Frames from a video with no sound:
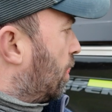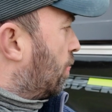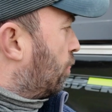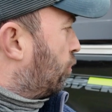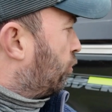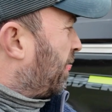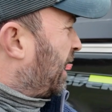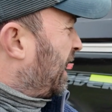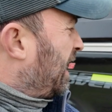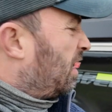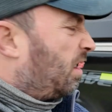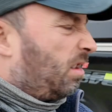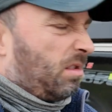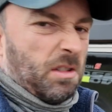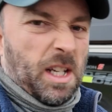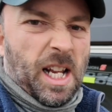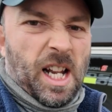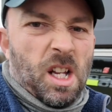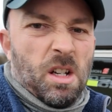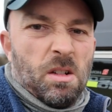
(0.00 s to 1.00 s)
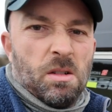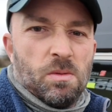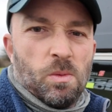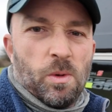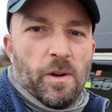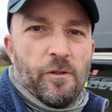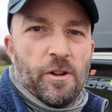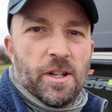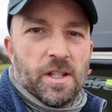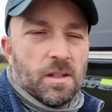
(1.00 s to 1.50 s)
green, yellow,
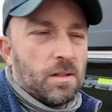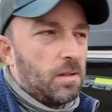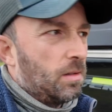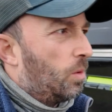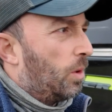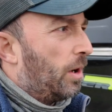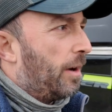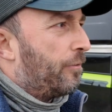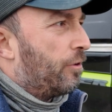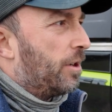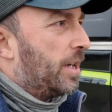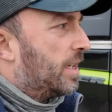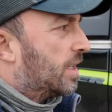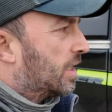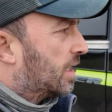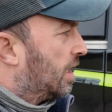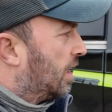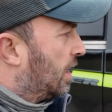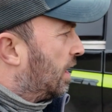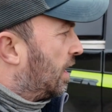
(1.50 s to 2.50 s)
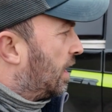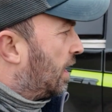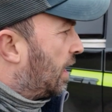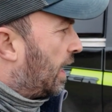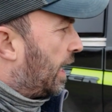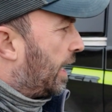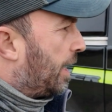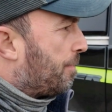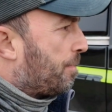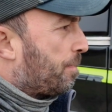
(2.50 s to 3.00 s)
whatever it is,
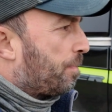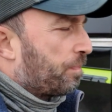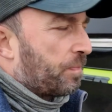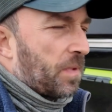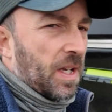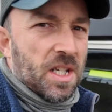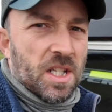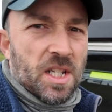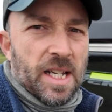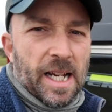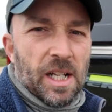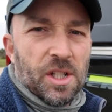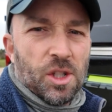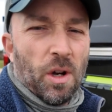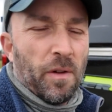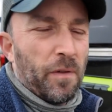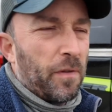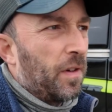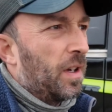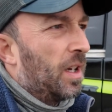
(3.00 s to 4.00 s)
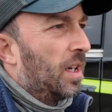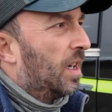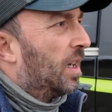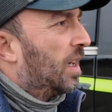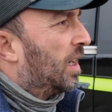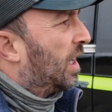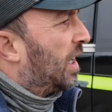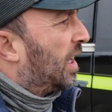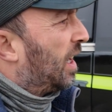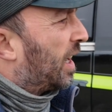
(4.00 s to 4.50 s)
stickers off,
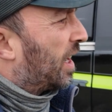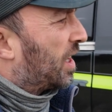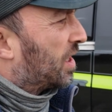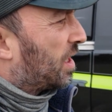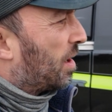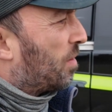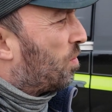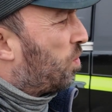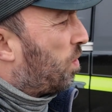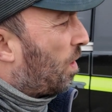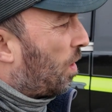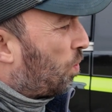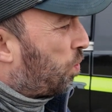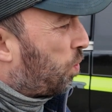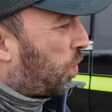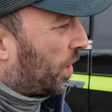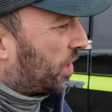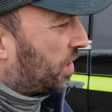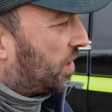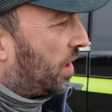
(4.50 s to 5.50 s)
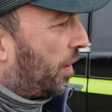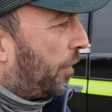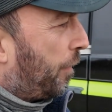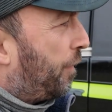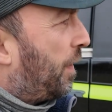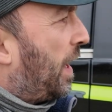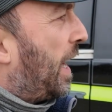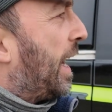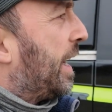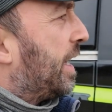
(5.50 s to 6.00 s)
because I wasn't a
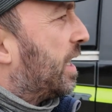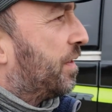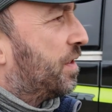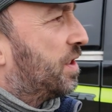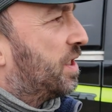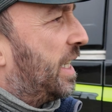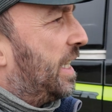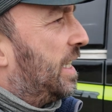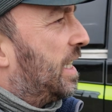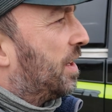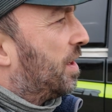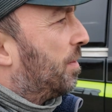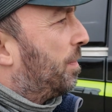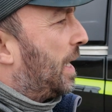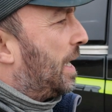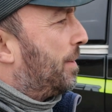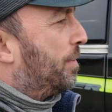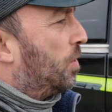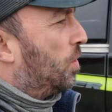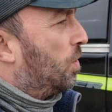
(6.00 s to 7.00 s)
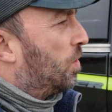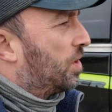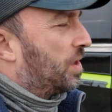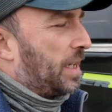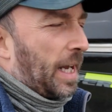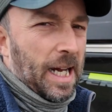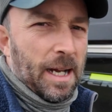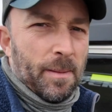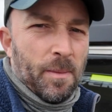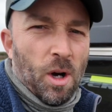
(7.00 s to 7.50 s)
fan. I've seen other people
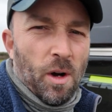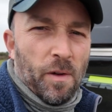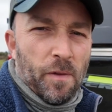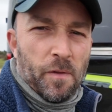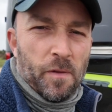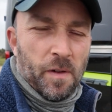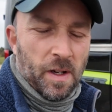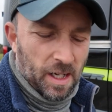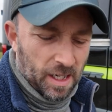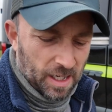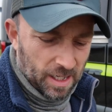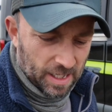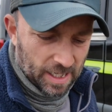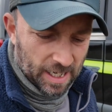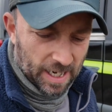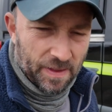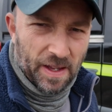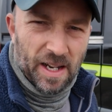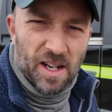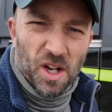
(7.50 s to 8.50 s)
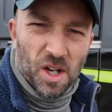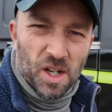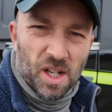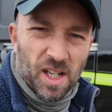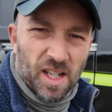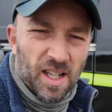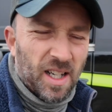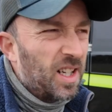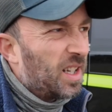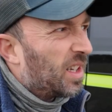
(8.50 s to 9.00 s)
take them off, and they
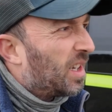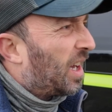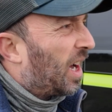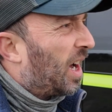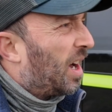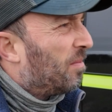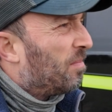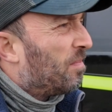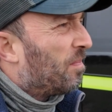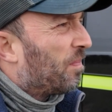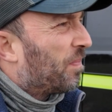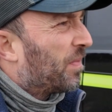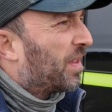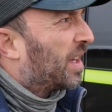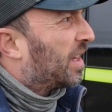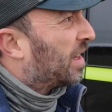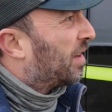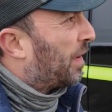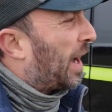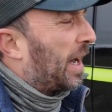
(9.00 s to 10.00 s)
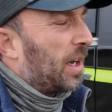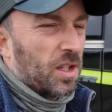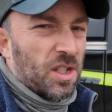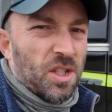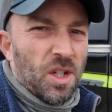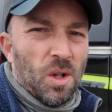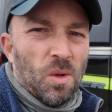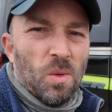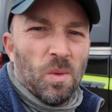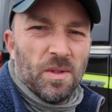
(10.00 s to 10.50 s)
look, the van looks
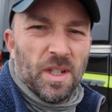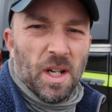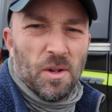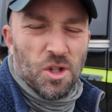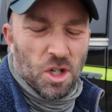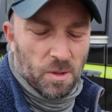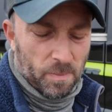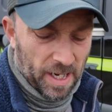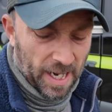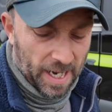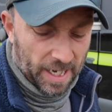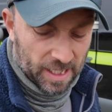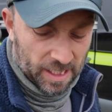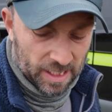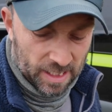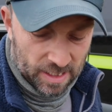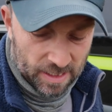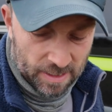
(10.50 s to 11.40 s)
cool, you know, just black.